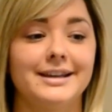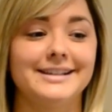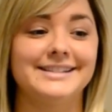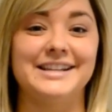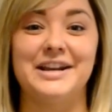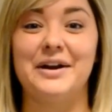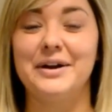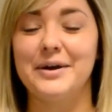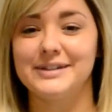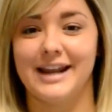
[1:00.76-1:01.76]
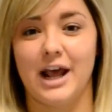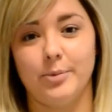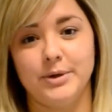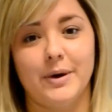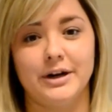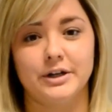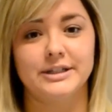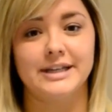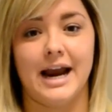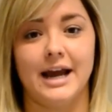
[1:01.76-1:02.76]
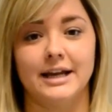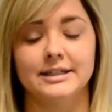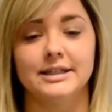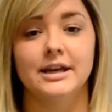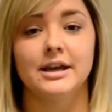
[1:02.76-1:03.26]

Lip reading: scenarios that help you understand